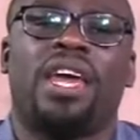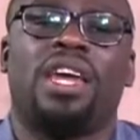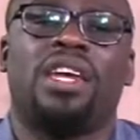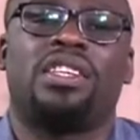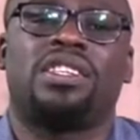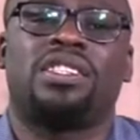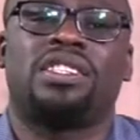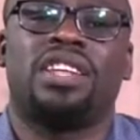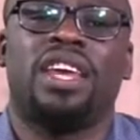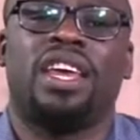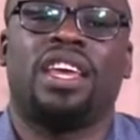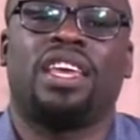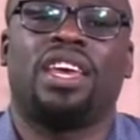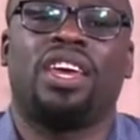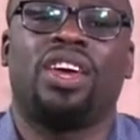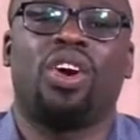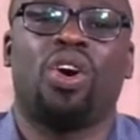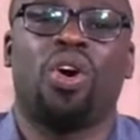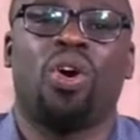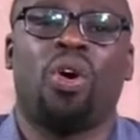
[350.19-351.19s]
it's
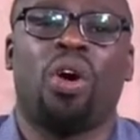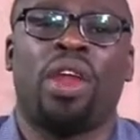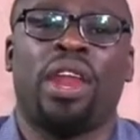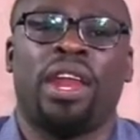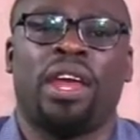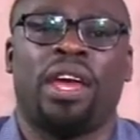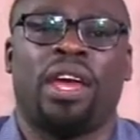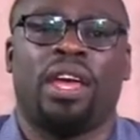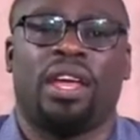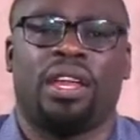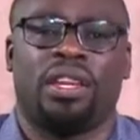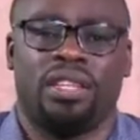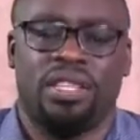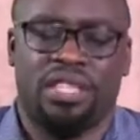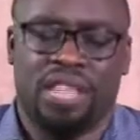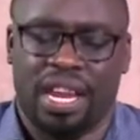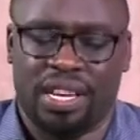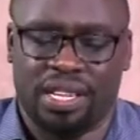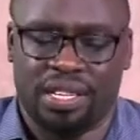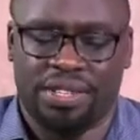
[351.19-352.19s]
taking on
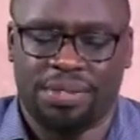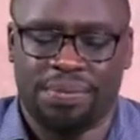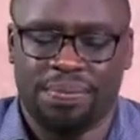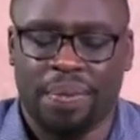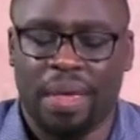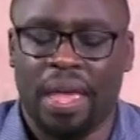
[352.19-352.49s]
debt.